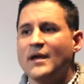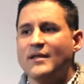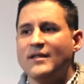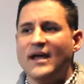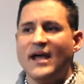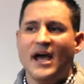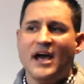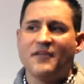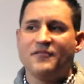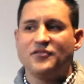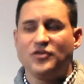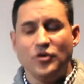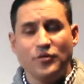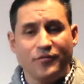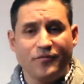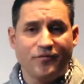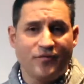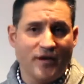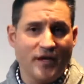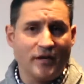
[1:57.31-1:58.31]
They have 2
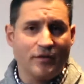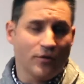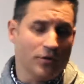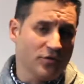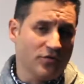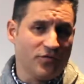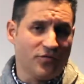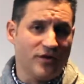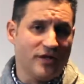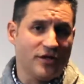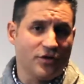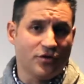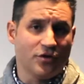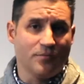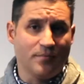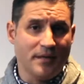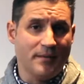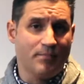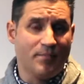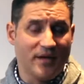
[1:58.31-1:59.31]
feet, those feet
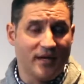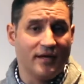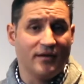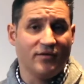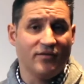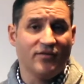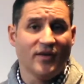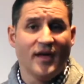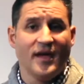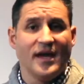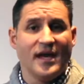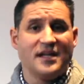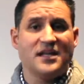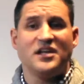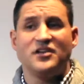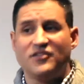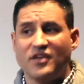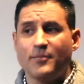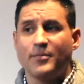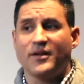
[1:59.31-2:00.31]
could be pins, and
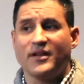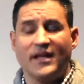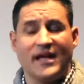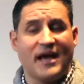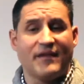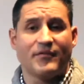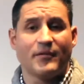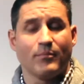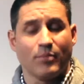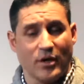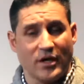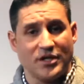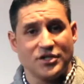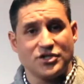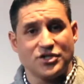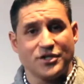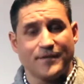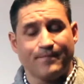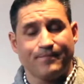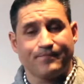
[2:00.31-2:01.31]
they typically have a
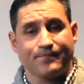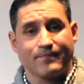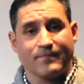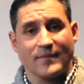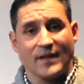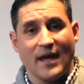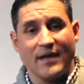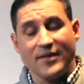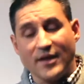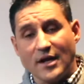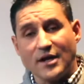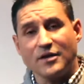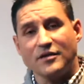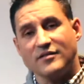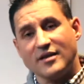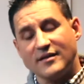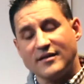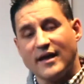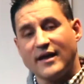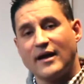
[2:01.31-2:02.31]
bridge. And then I can
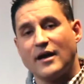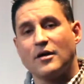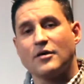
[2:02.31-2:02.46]
take that